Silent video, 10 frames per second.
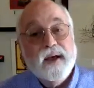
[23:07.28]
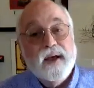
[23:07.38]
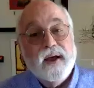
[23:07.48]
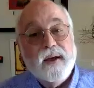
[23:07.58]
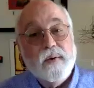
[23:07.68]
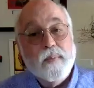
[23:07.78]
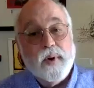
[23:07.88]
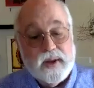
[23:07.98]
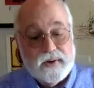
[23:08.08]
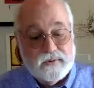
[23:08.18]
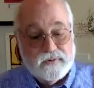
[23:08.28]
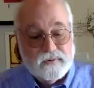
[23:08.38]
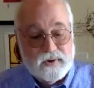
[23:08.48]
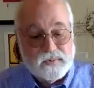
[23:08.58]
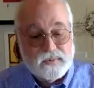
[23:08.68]
At Homeboy
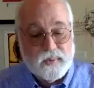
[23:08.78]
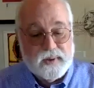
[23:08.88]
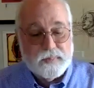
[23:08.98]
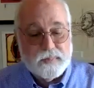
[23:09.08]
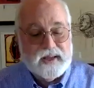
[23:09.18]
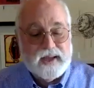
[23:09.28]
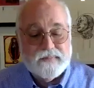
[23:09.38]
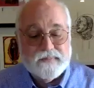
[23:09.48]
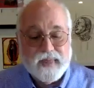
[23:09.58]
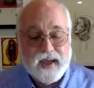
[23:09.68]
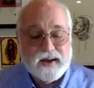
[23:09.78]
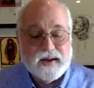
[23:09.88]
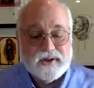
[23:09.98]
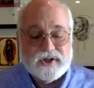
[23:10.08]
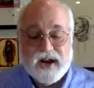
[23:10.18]
Industries, we believe that
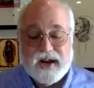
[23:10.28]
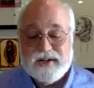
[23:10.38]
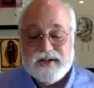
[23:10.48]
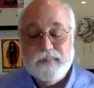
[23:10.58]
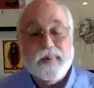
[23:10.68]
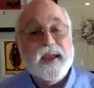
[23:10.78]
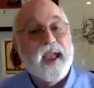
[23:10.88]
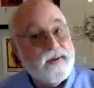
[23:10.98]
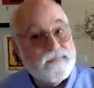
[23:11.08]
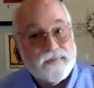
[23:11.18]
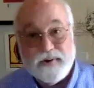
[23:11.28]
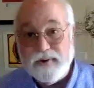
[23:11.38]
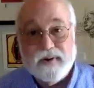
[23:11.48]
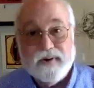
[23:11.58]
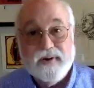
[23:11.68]
changing behavior